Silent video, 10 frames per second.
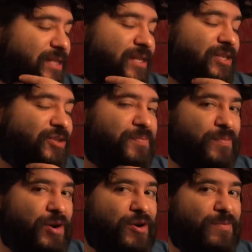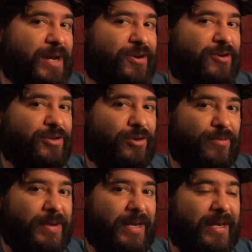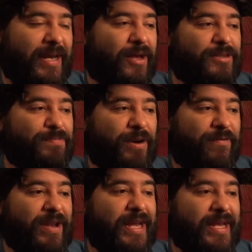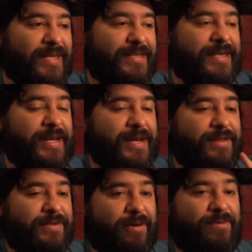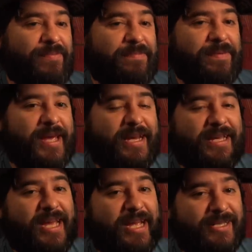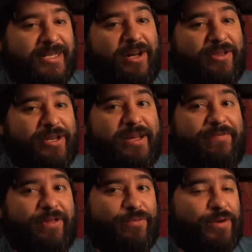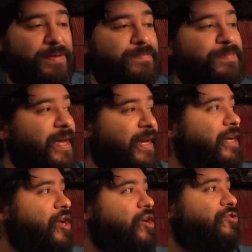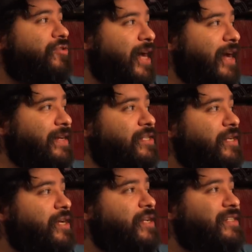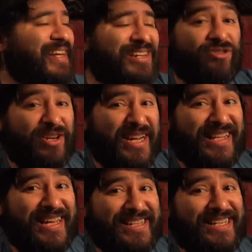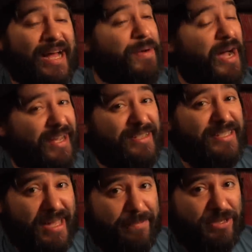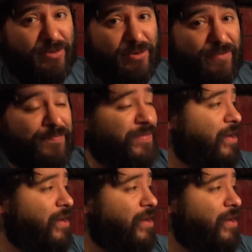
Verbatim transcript: see Super Mario Maker two being announced, but if it is, that would be big, and Zelda definitely would be big. So guys, taking a look at this, I'm highly skeptical.